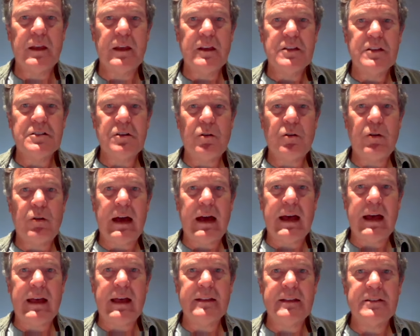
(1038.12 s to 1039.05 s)
So
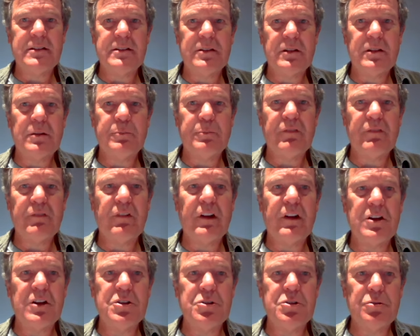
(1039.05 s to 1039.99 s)
I intend to be
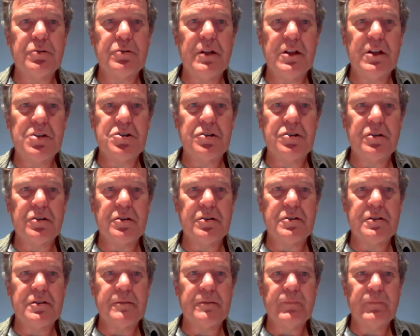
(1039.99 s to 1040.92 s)
very
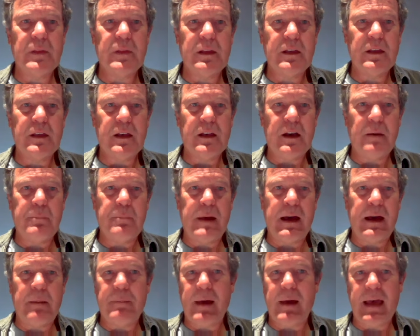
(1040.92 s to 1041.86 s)
judicious
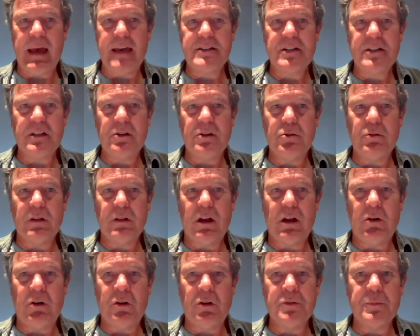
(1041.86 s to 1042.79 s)
about passing new
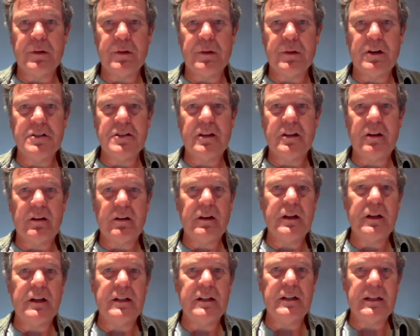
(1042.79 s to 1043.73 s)
laws because there are
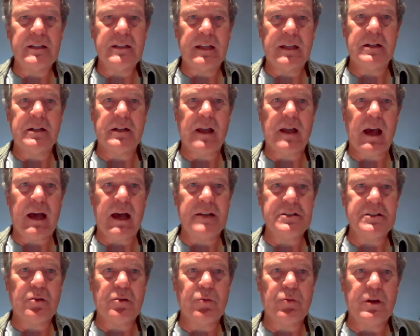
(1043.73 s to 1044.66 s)
unintended
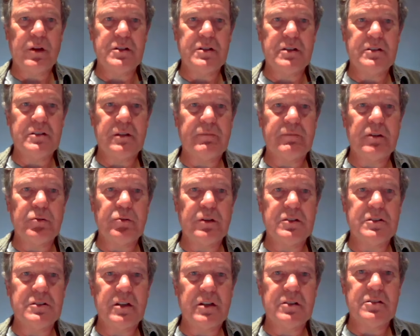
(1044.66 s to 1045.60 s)
consequences of doing
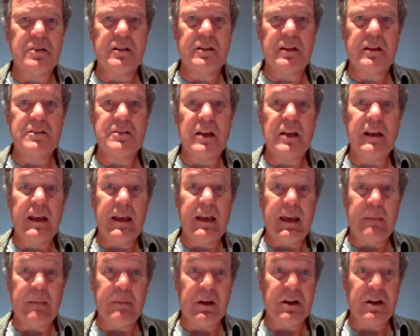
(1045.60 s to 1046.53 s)
such things.
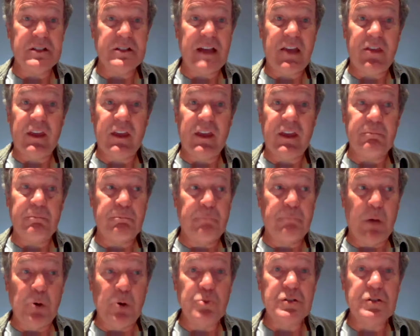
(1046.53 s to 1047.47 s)
And because I think
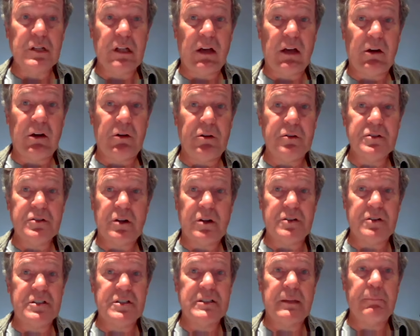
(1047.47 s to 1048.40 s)
most laws
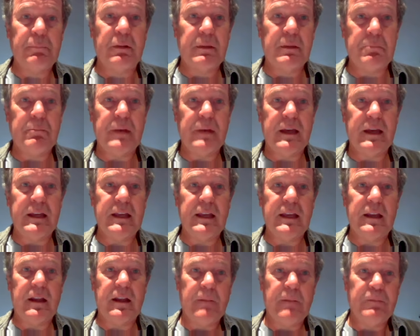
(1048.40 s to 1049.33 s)
are simply
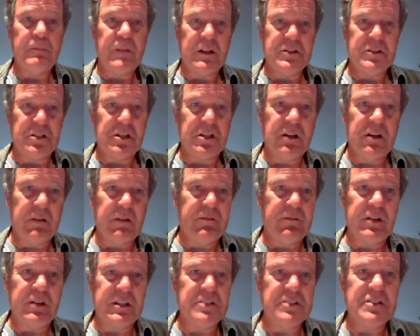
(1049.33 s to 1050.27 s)
made to
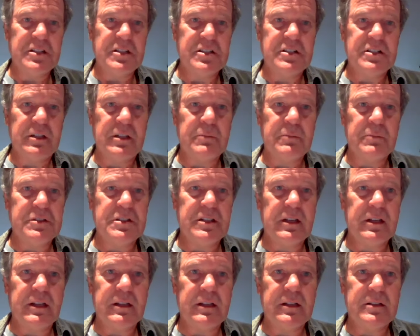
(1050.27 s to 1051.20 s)
cover existing
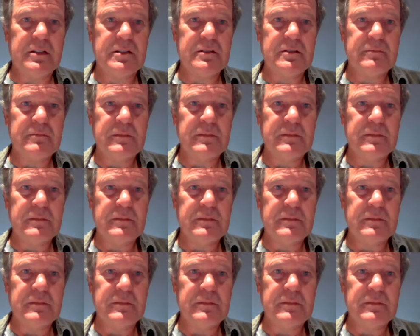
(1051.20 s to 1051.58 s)
mistakes.